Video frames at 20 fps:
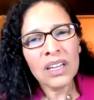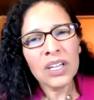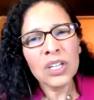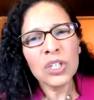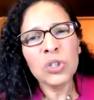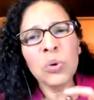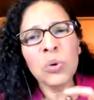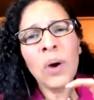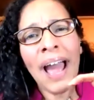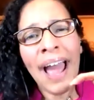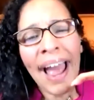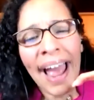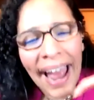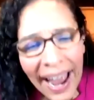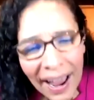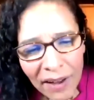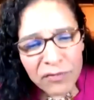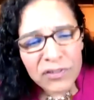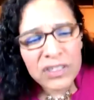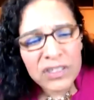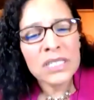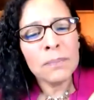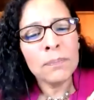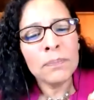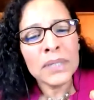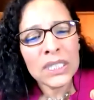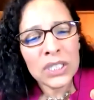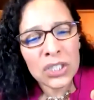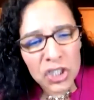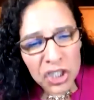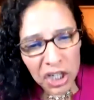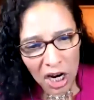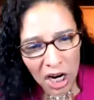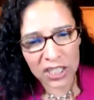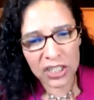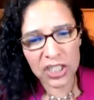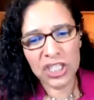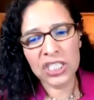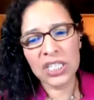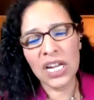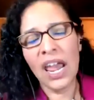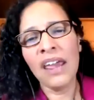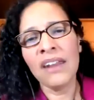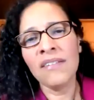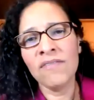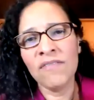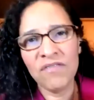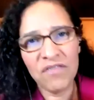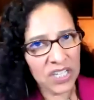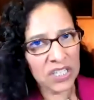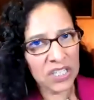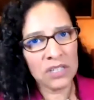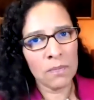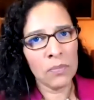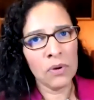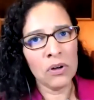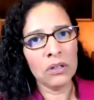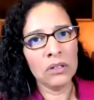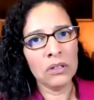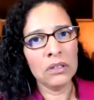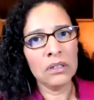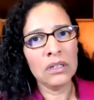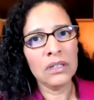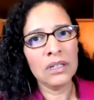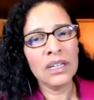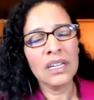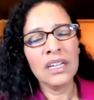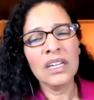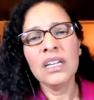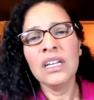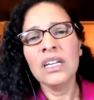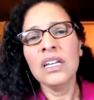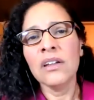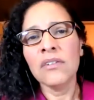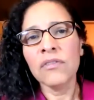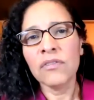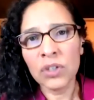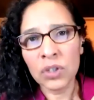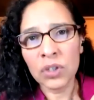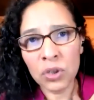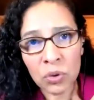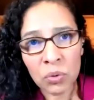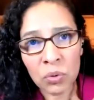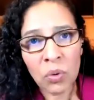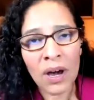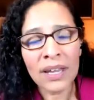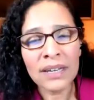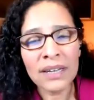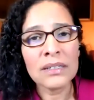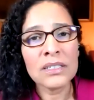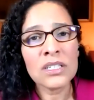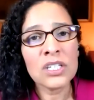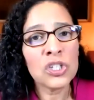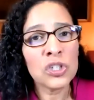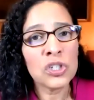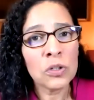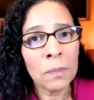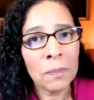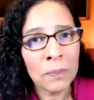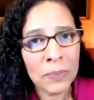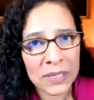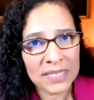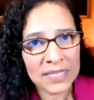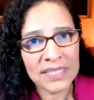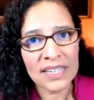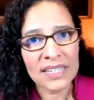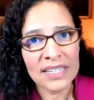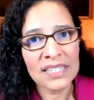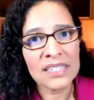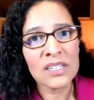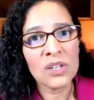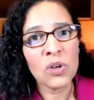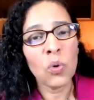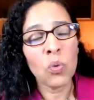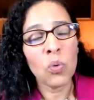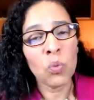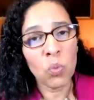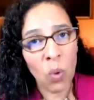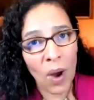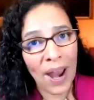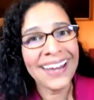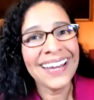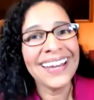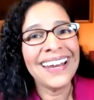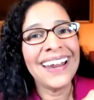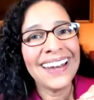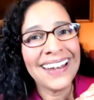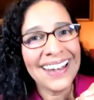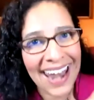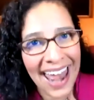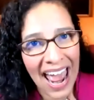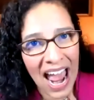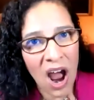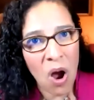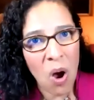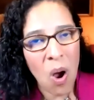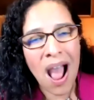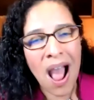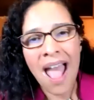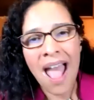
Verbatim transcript: You have to be judged and visible if you want to do business right now.